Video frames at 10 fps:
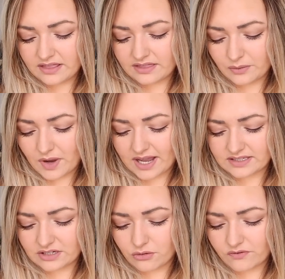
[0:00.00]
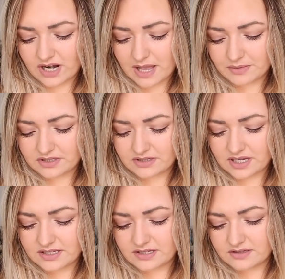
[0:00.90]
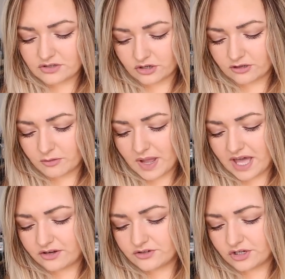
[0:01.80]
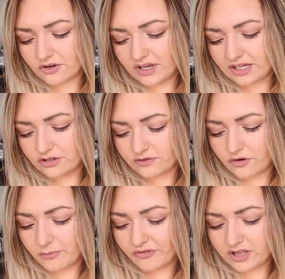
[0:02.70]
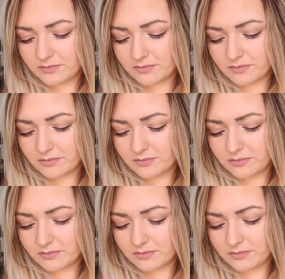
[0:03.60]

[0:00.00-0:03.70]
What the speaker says: the wax in an overlapping circular pattern to create a uniform film.